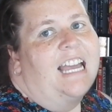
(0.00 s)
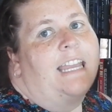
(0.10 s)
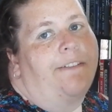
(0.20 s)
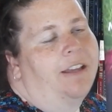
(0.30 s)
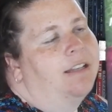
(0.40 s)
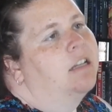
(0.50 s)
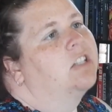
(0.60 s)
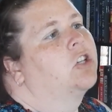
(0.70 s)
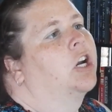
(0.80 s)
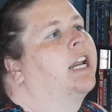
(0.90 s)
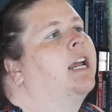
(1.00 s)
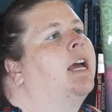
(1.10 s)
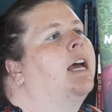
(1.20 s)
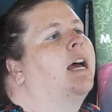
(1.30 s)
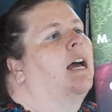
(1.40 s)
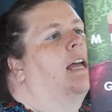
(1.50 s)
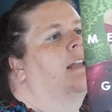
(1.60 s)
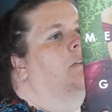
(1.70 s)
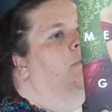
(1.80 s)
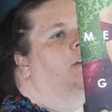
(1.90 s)
even, sorry.
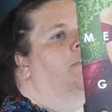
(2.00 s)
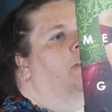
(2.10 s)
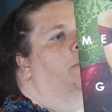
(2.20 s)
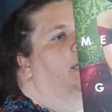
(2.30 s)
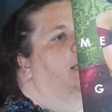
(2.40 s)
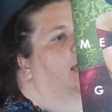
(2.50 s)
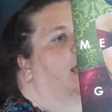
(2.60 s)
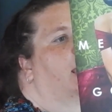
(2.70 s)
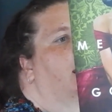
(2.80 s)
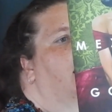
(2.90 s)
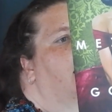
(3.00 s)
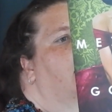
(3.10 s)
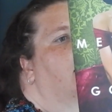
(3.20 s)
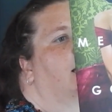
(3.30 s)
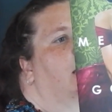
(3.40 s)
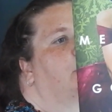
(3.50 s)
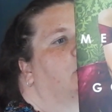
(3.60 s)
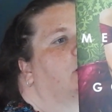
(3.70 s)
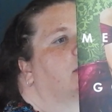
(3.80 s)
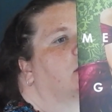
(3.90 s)
And we're following a
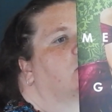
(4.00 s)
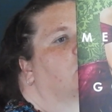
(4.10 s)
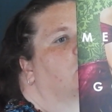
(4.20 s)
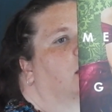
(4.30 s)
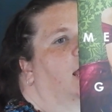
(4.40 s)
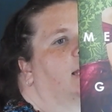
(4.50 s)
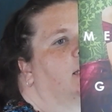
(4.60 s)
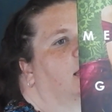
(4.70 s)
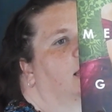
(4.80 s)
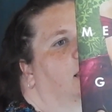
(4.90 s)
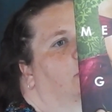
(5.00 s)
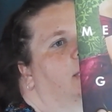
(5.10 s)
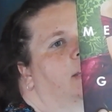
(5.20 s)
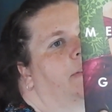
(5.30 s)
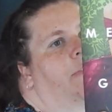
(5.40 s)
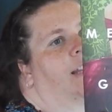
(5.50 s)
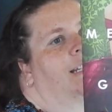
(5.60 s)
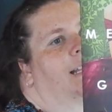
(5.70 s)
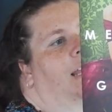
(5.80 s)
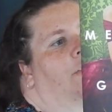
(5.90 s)
glamorous socialite who receives a
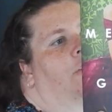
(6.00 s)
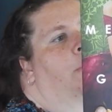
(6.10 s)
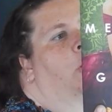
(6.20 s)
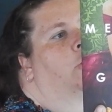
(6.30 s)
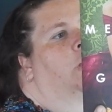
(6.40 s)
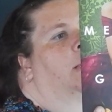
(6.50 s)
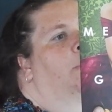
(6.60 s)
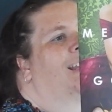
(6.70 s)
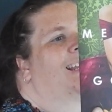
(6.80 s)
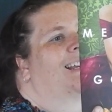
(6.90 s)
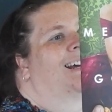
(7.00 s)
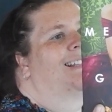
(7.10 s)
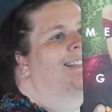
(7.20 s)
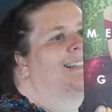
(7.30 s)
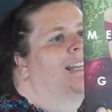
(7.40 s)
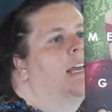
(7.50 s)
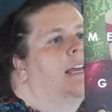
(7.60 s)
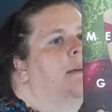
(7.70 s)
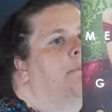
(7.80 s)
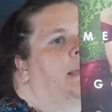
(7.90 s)
frantic letter from her newlywed cousin
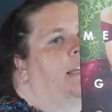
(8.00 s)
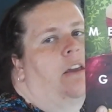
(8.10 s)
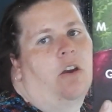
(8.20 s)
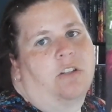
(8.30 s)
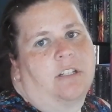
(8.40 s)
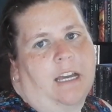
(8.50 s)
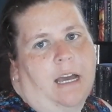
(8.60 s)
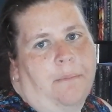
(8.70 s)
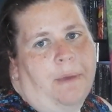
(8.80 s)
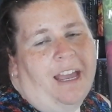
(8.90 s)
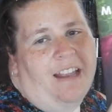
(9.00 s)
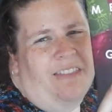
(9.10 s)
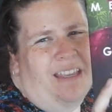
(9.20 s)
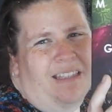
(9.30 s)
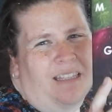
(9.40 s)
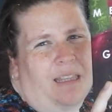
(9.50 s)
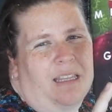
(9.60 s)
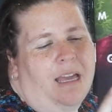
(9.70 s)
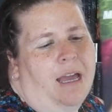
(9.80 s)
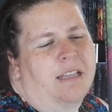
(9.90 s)
begging her to come, and there's some,
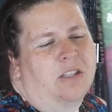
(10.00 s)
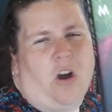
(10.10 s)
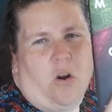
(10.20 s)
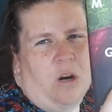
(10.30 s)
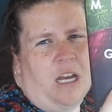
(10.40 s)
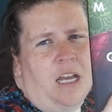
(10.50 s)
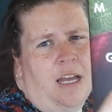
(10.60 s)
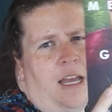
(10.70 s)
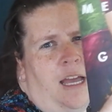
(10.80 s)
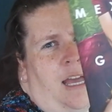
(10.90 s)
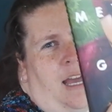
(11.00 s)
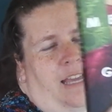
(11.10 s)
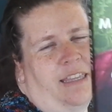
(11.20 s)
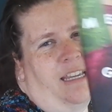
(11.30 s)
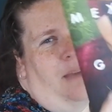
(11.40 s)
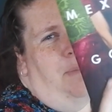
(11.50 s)
it's horror. I think I